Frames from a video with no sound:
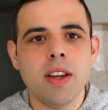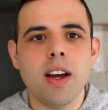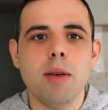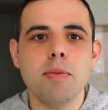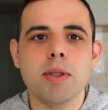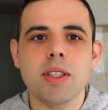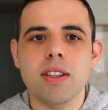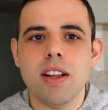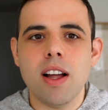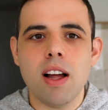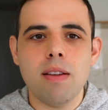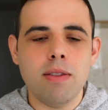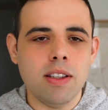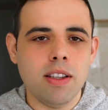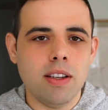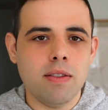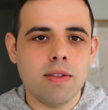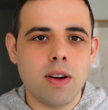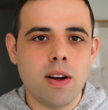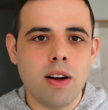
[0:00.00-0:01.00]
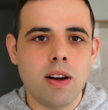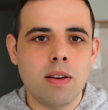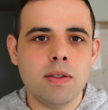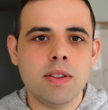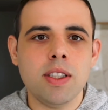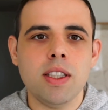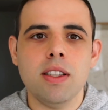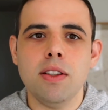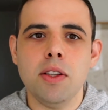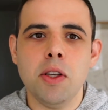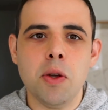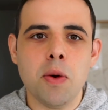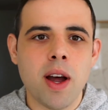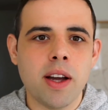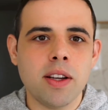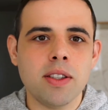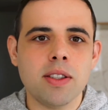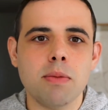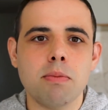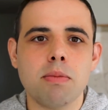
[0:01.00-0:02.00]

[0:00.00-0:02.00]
I'm still heavily involved in the UX